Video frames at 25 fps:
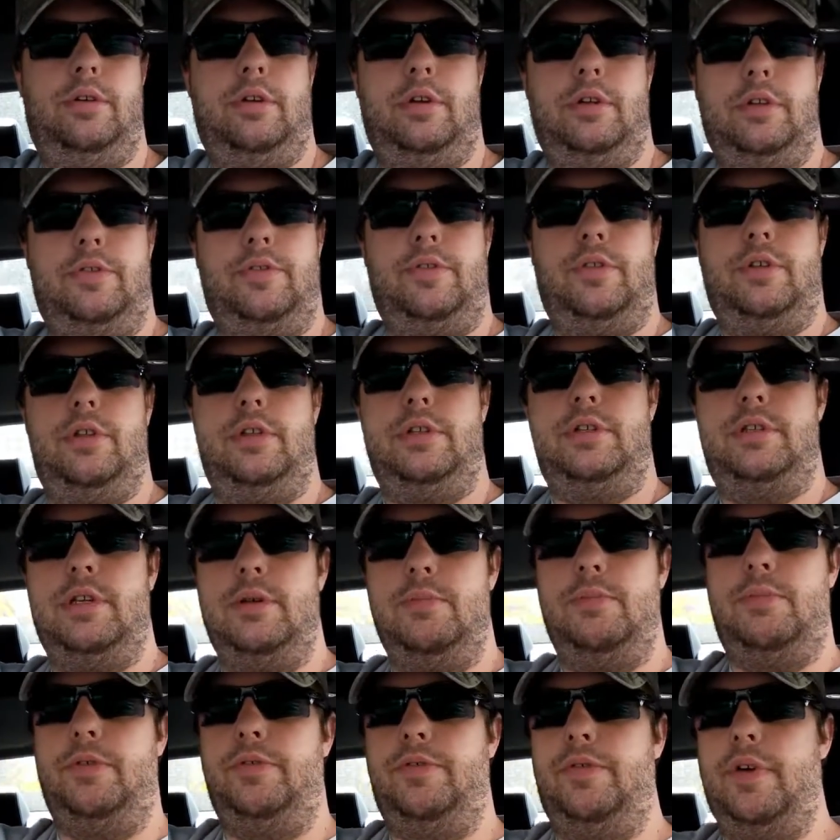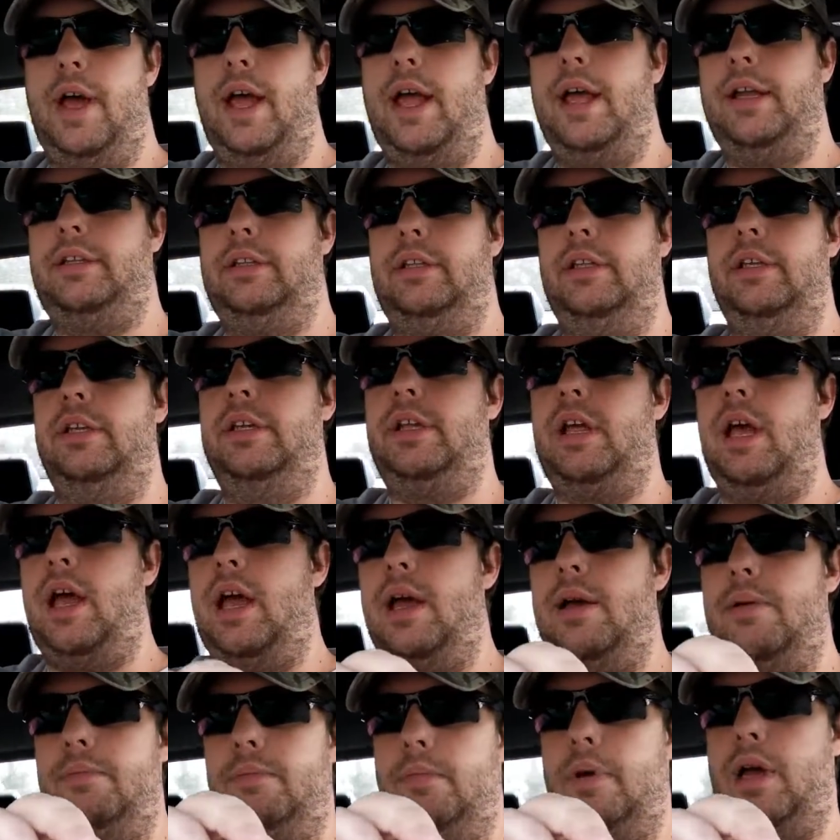just for the simple fact that
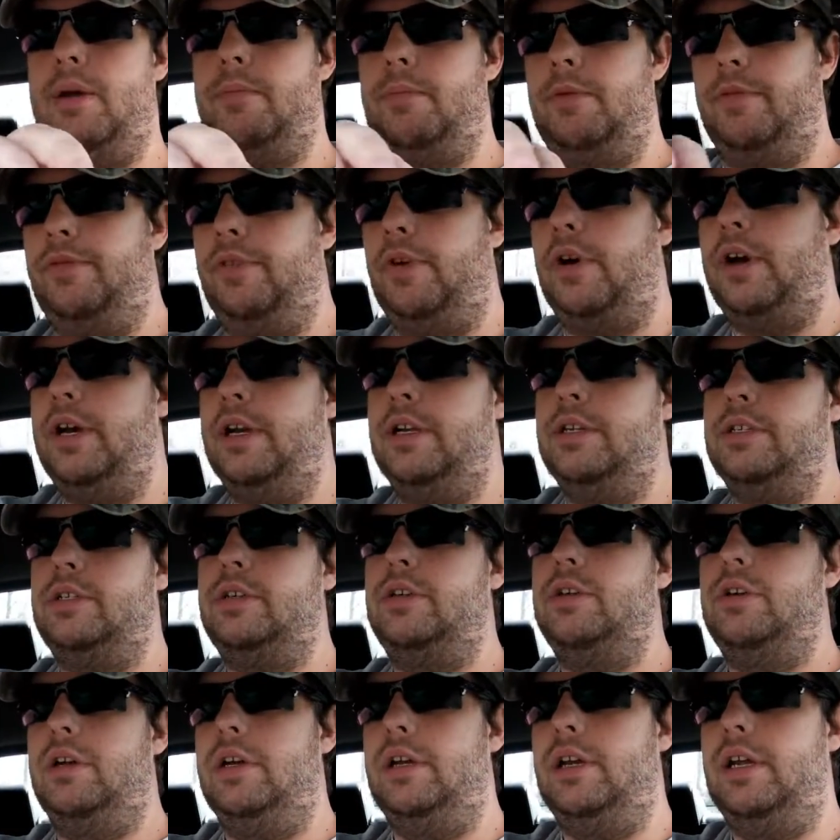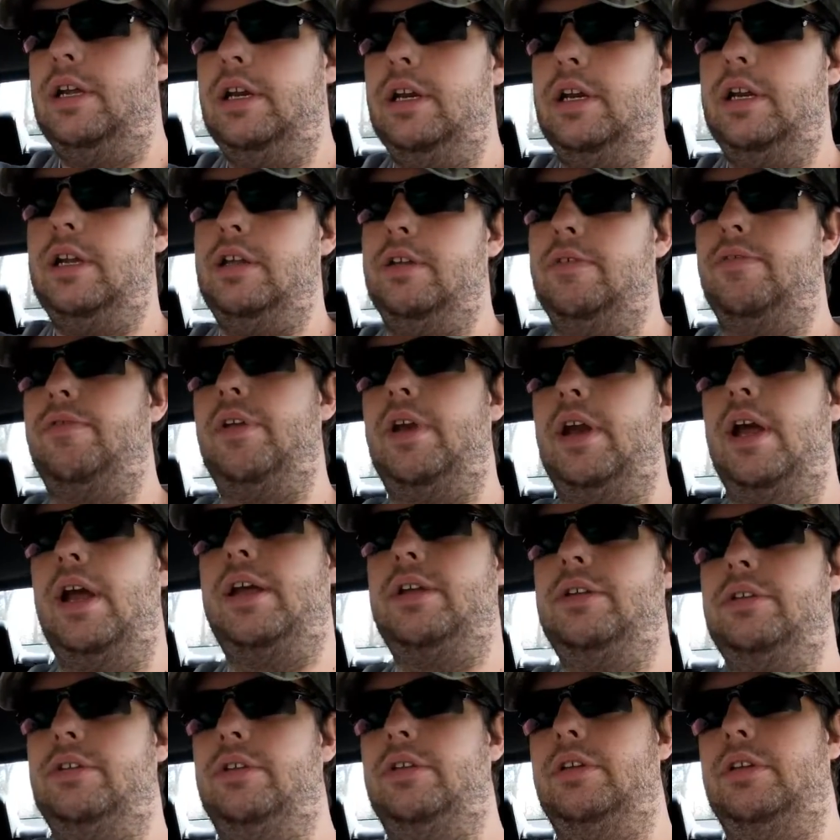I'm afraid it's going to need it if it
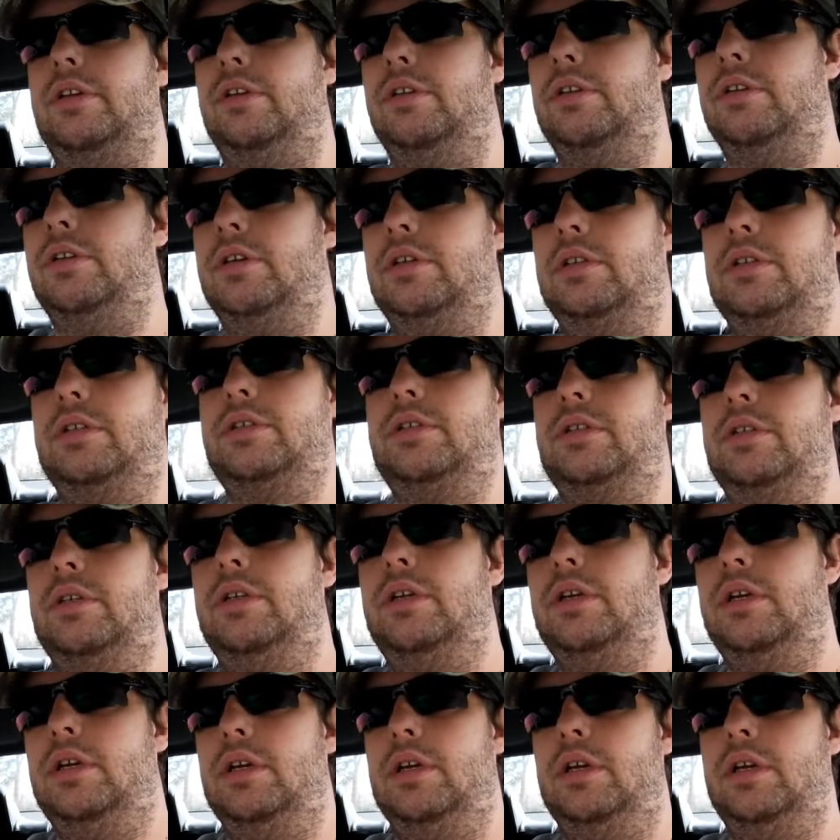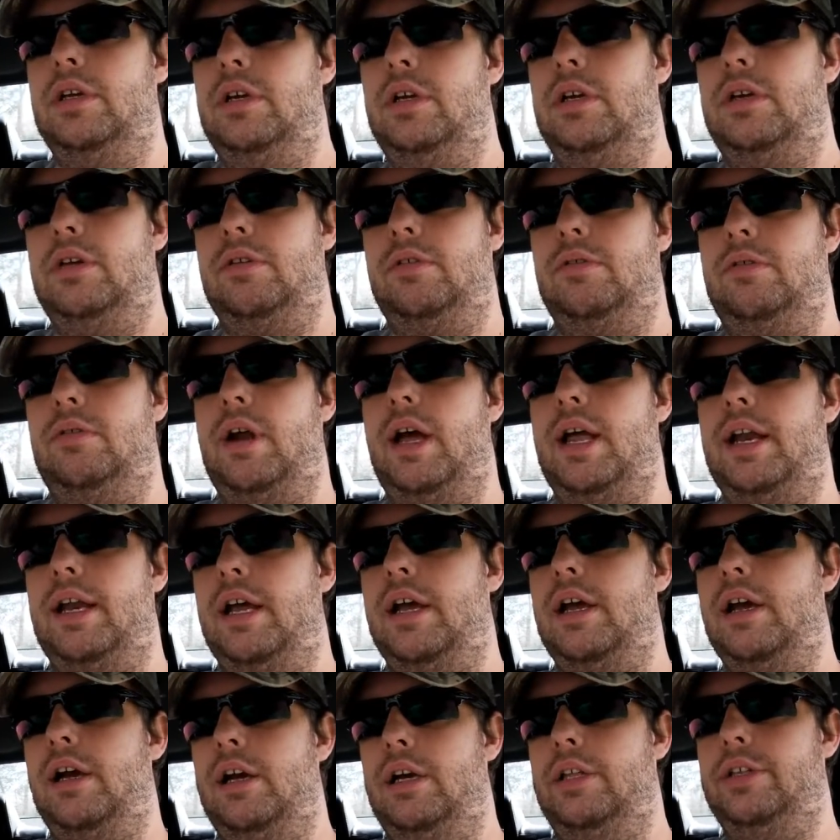actually hooks. Right
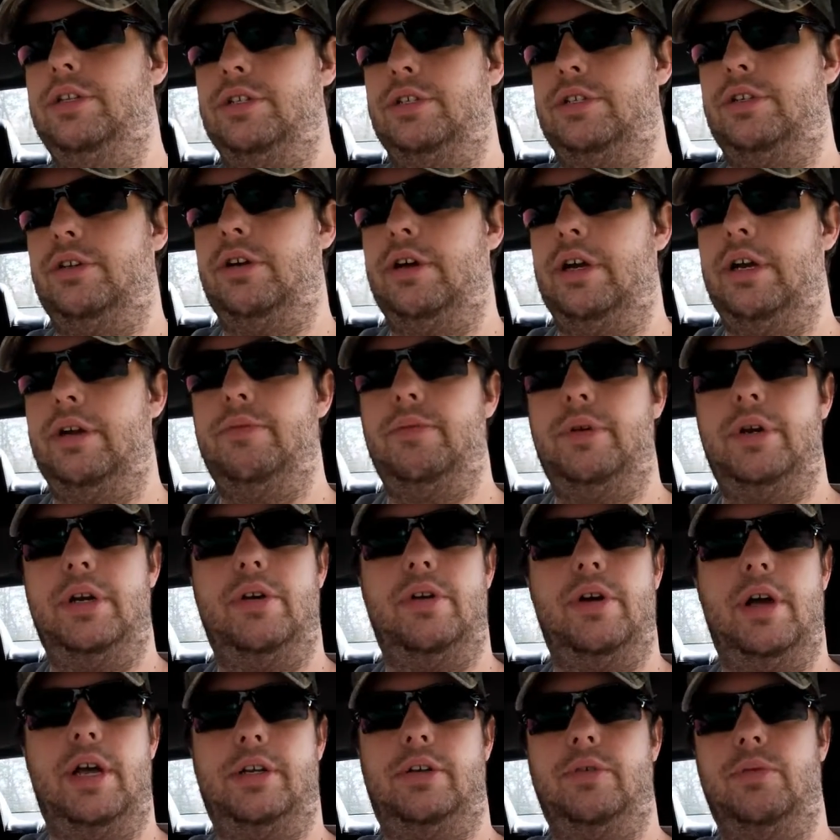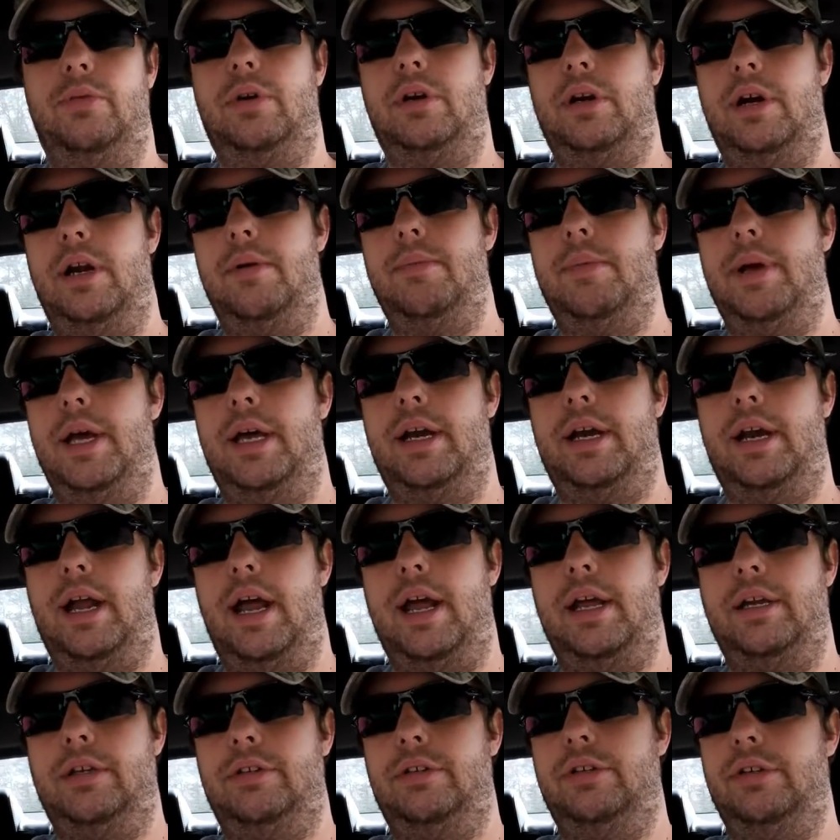now on the street we don't have to worry about it
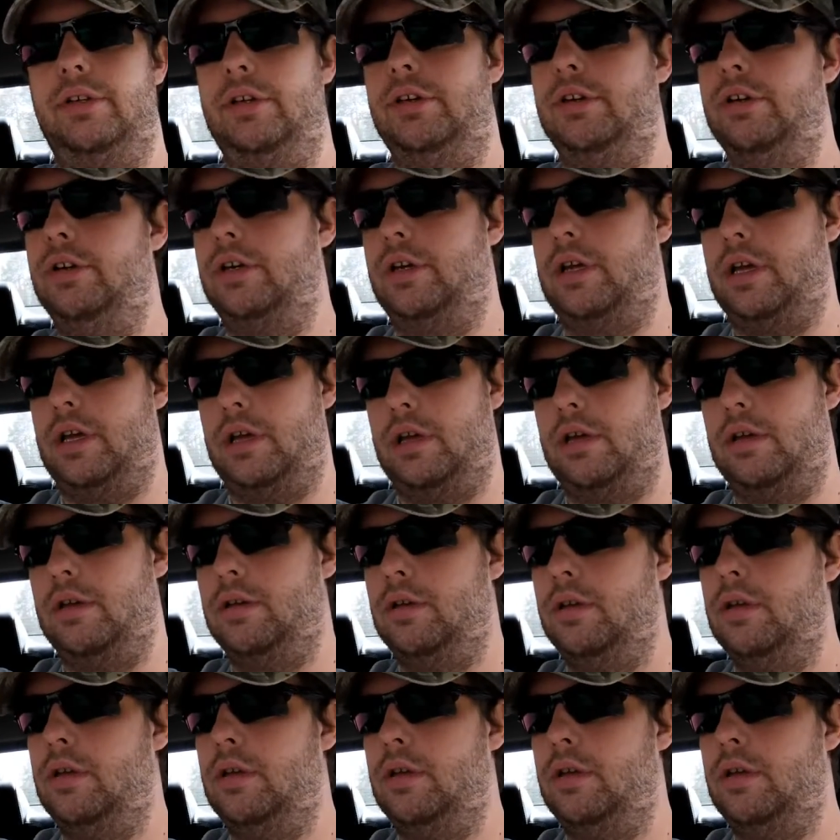actually hooking,